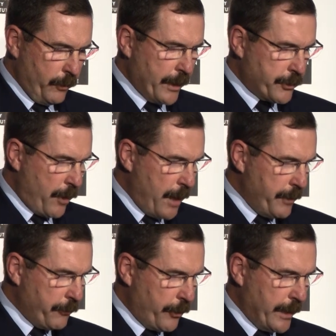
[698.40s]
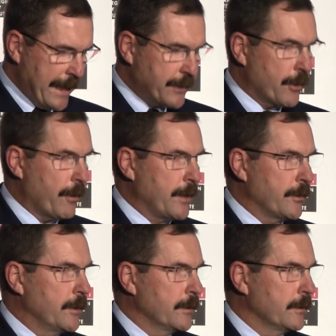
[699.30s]
We are driving for an
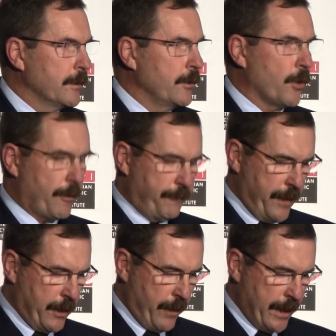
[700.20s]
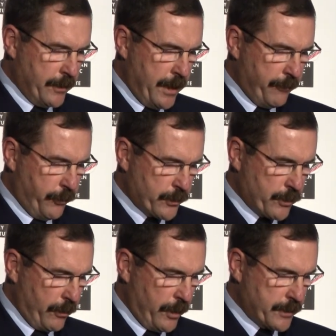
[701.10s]
integrated, not a federated Air
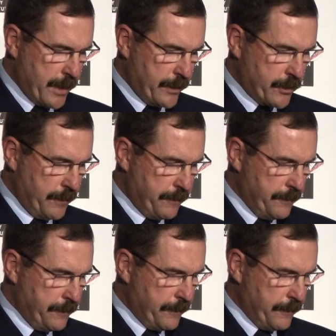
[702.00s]
Force organisation.